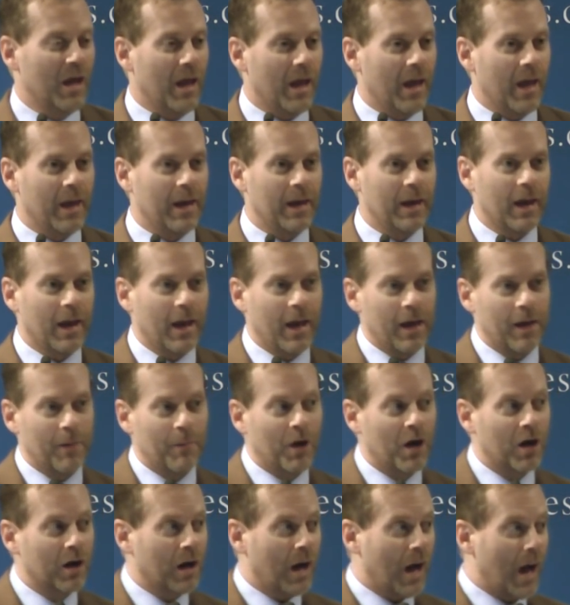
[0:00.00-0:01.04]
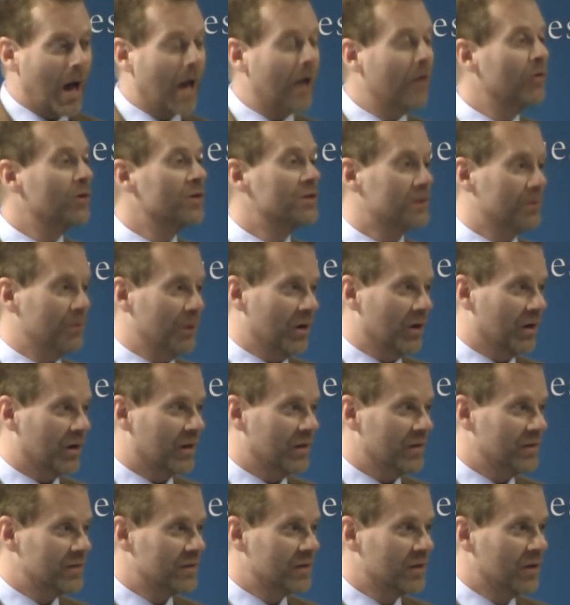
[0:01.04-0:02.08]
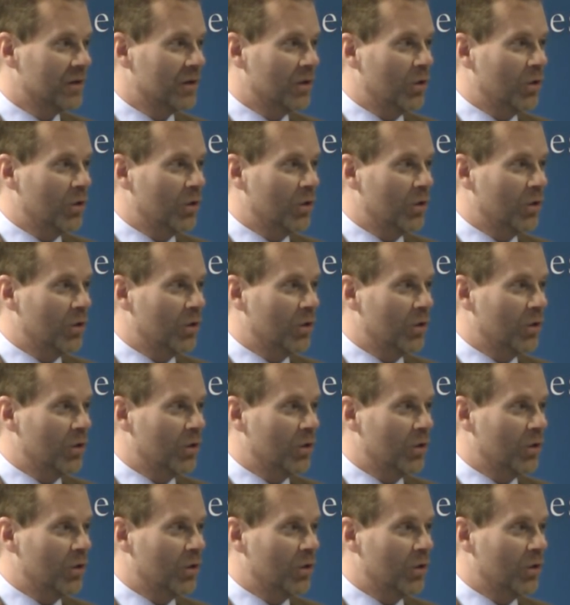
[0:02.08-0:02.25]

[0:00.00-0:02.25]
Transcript: and, and among Irish Americans